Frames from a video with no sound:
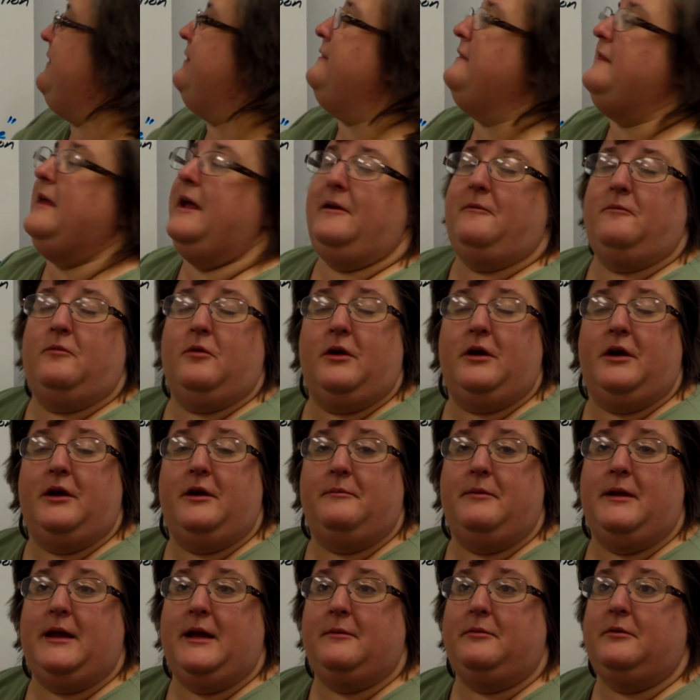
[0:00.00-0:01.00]
then we're
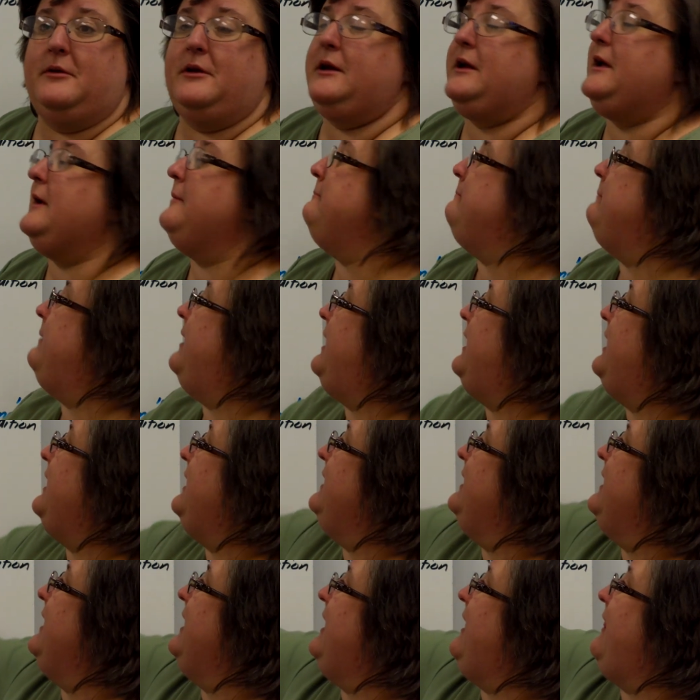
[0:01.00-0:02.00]
going to be able to
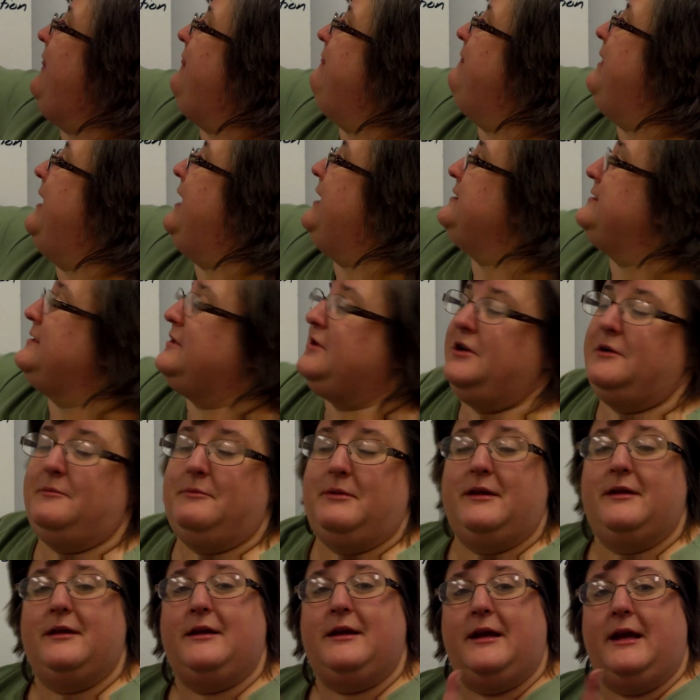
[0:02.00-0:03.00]
combine. That's going
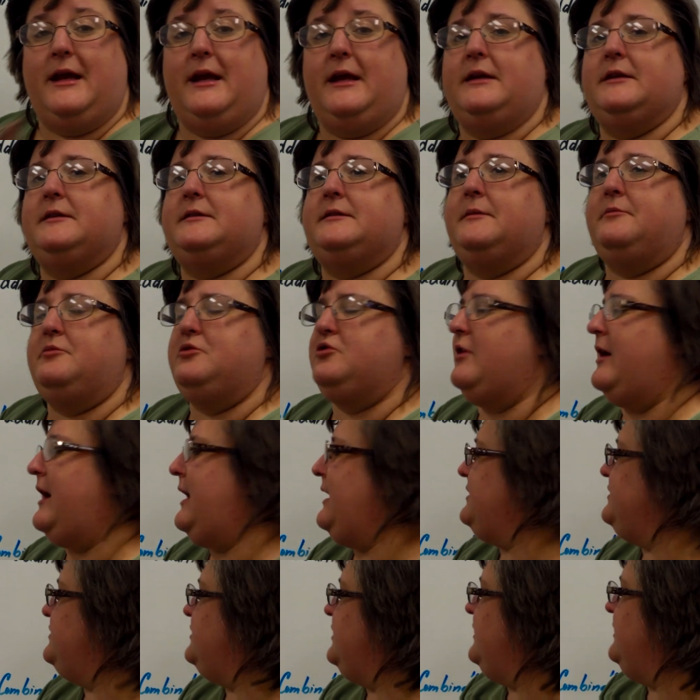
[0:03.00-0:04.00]
to be the key to
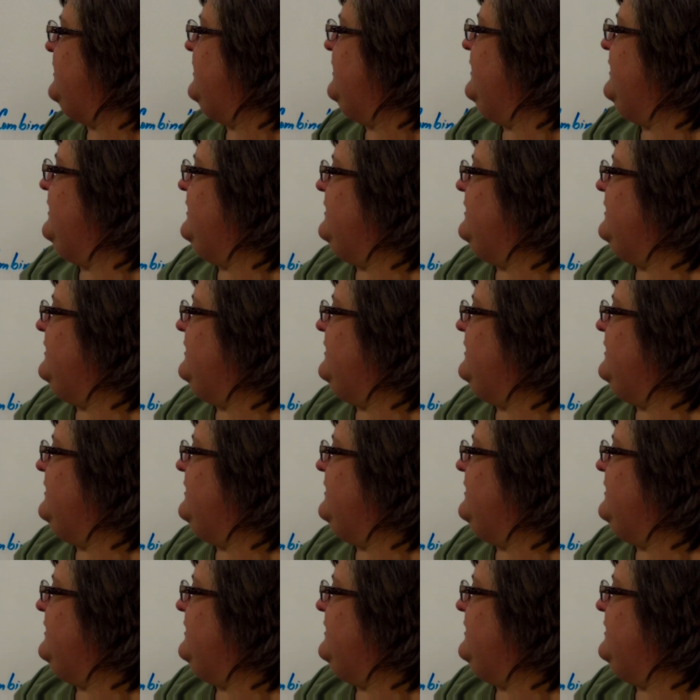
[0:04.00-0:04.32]
subtraction.